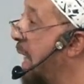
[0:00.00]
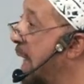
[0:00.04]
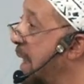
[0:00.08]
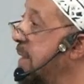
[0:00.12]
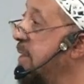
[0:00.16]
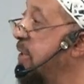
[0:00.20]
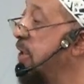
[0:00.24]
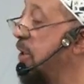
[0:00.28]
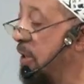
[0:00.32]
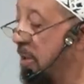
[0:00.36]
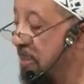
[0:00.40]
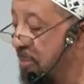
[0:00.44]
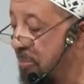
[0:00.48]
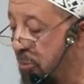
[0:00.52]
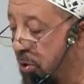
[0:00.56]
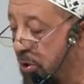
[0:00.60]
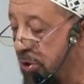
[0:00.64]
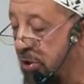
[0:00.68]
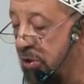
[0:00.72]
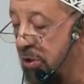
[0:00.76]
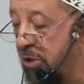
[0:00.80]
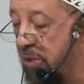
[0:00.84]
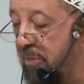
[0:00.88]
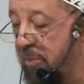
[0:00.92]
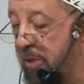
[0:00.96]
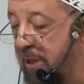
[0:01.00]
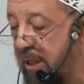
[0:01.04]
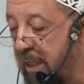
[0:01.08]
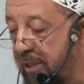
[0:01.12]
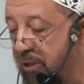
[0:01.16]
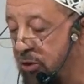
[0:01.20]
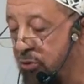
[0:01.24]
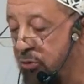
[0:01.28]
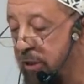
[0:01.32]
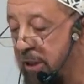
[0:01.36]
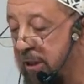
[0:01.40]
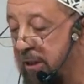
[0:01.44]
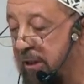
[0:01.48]
under Muslim
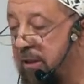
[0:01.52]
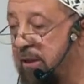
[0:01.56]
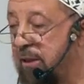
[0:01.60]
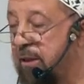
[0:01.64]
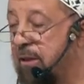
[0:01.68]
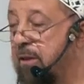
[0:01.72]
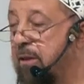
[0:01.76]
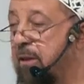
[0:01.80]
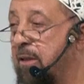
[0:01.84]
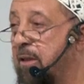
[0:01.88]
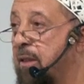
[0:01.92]
countries.